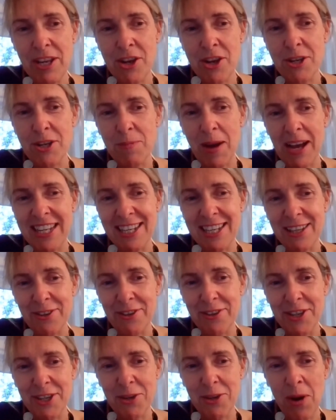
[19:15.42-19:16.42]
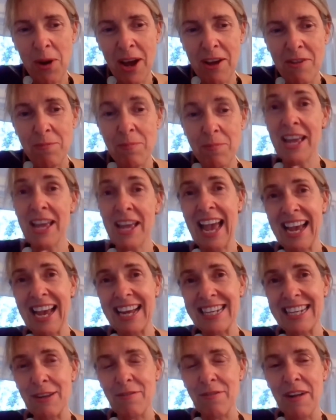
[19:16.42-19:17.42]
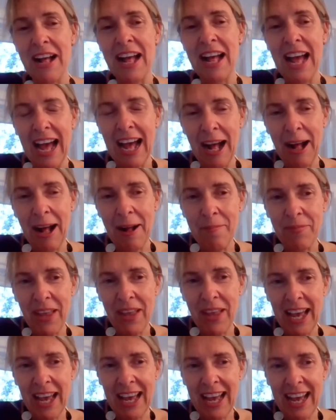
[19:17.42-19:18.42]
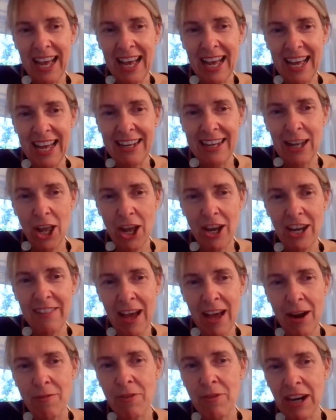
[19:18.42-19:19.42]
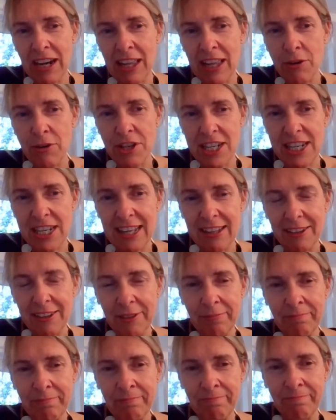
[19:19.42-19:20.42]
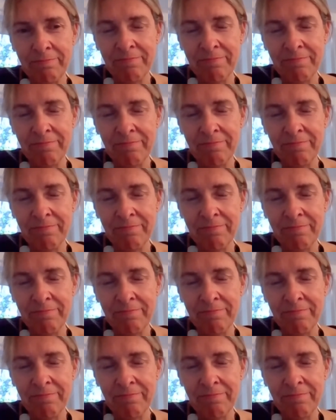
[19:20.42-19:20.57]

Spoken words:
use bicycles as a way of being active and learning that really good skill.